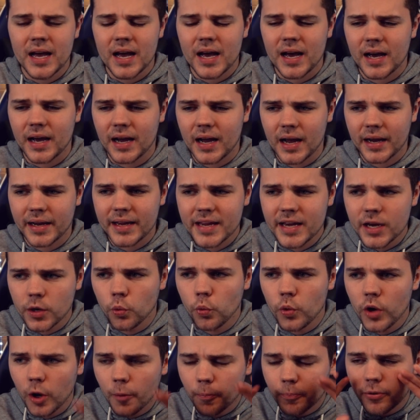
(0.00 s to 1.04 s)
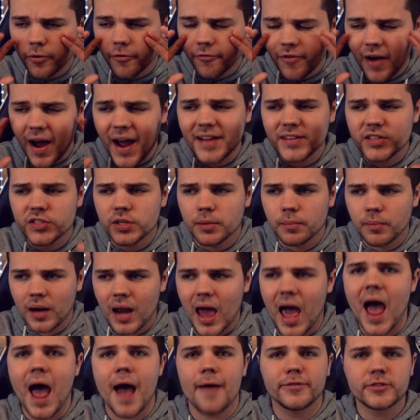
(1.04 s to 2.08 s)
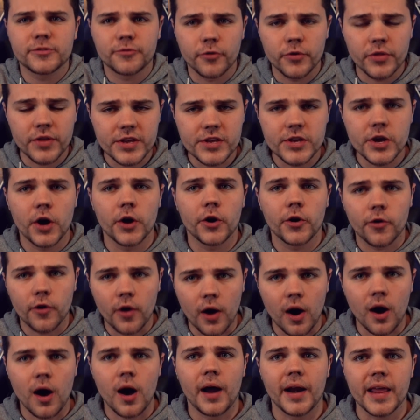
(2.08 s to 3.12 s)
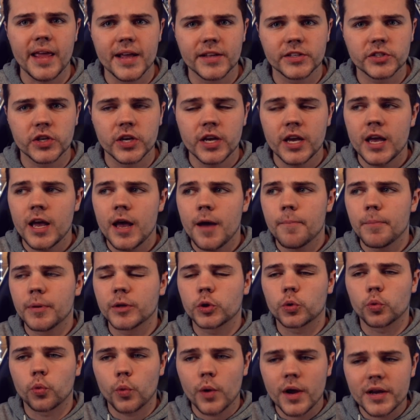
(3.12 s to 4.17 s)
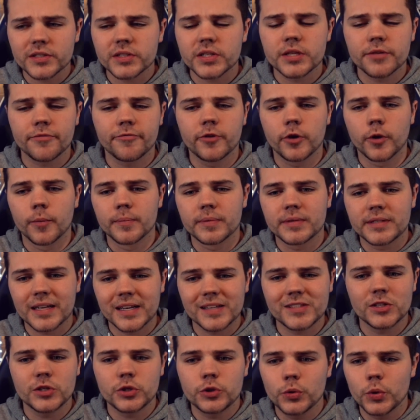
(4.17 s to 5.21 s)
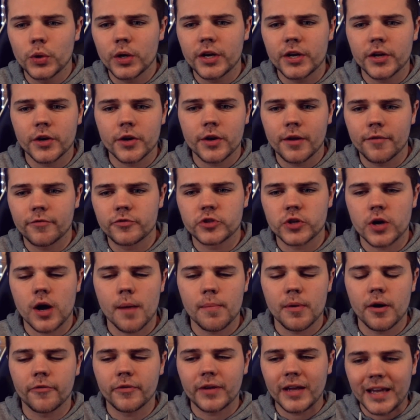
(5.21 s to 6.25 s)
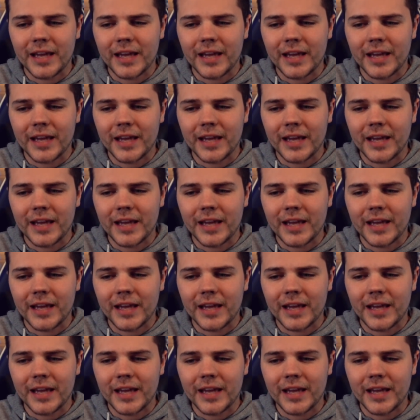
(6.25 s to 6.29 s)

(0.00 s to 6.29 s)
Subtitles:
again, will provide some laughs for the younger audience, but the rest of the film doesn't do a good enough job of